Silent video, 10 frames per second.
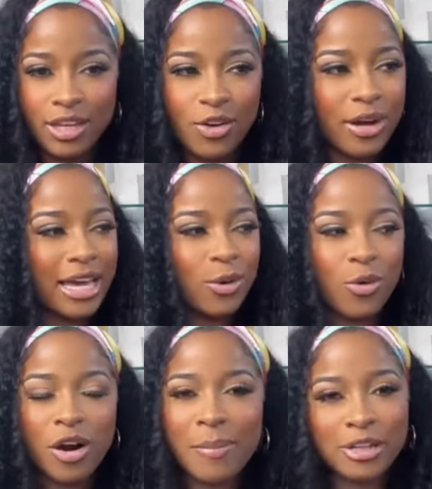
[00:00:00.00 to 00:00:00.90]
And you don't got
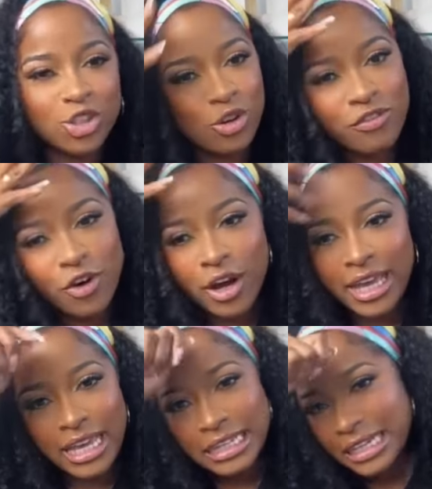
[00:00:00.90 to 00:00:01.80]
to worry about your
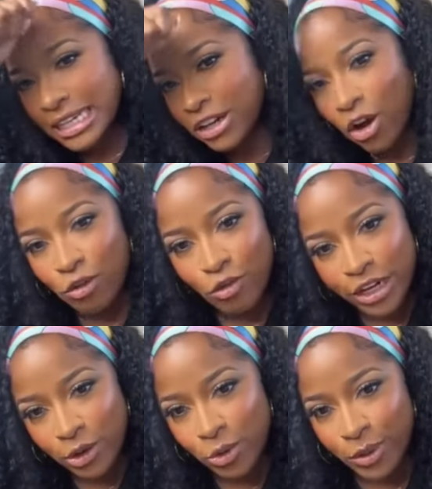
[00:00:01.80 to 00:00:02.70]
forehead looking all
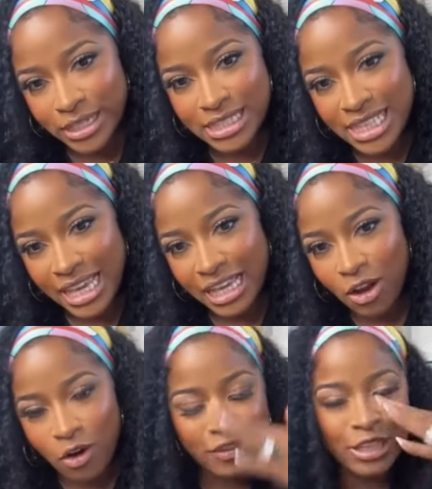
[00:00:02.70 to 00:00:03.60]
wrinkled when you take
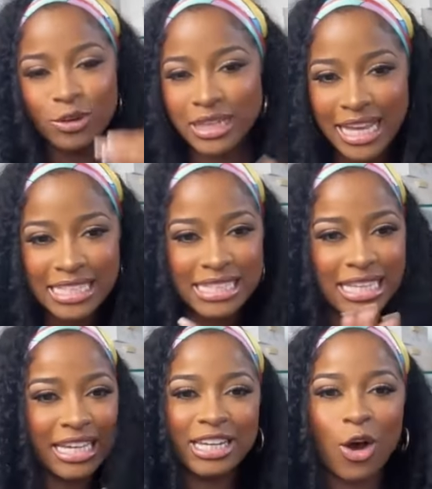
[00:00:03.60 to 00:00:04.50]
it off and your lace
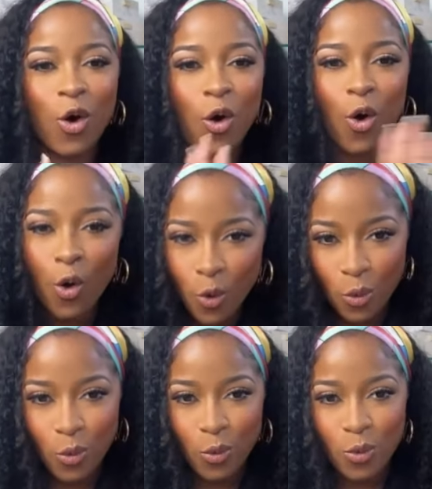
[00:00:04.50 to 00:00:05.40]
looking all
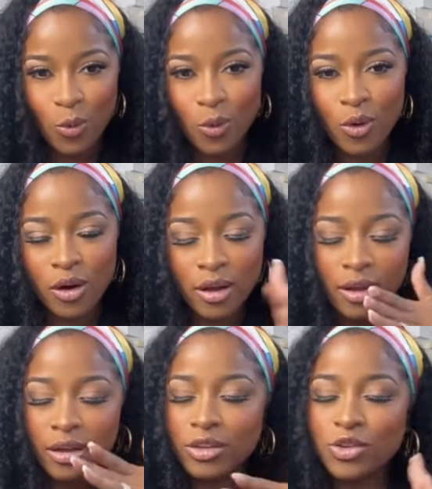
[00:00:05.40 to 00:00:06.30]
old.
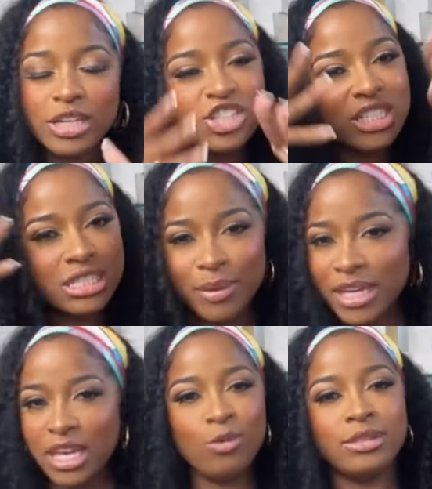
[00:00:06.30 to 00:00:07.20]
You can just
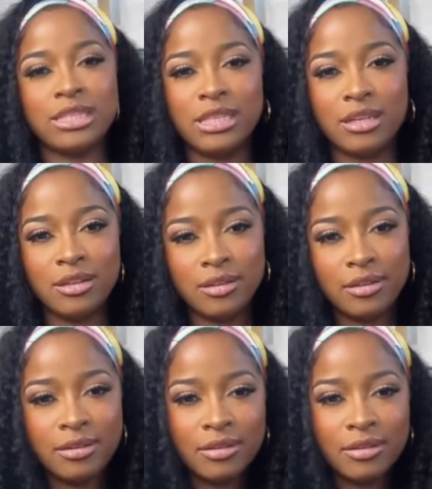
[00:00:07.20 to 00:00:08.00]
be cutesy.